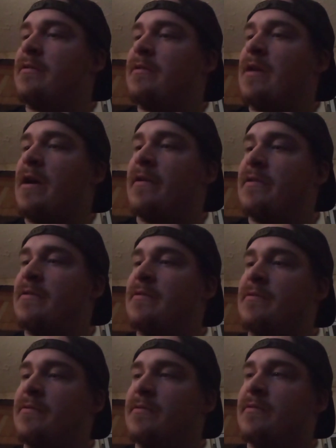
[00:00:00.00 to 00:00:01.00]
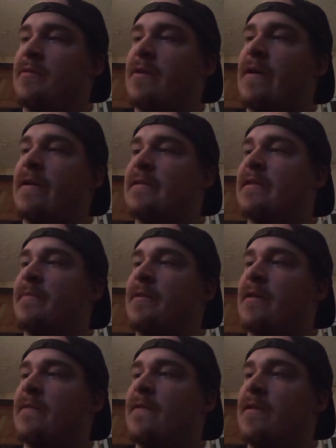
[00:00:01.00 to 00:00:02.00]
Now into non-slip
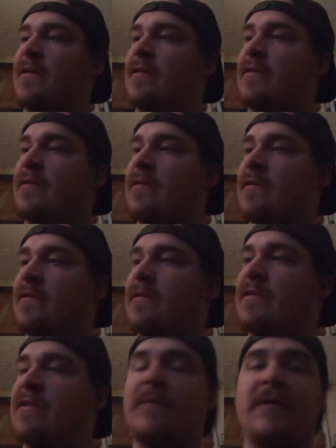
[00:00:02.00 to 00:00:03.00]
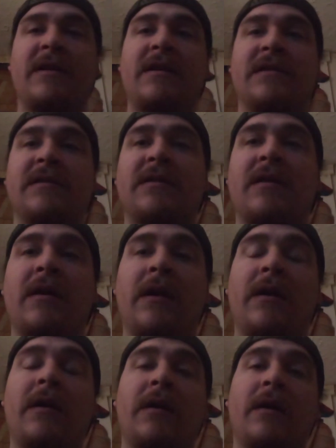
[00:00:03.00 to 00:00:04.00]
covered. Some of these
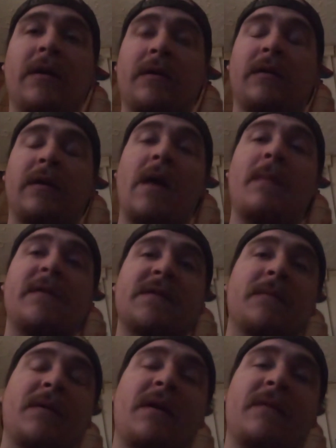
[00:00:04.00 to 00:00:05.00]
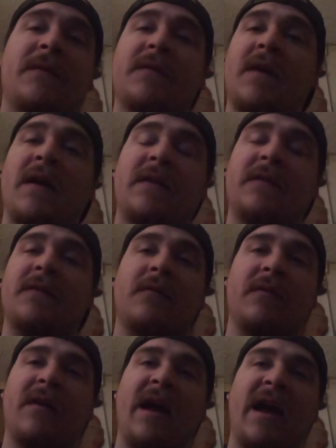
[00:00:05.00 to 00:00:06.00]
comic slip covers, I just
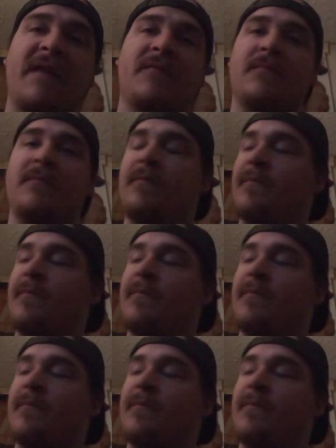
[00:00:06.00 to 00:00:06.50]
don't have them,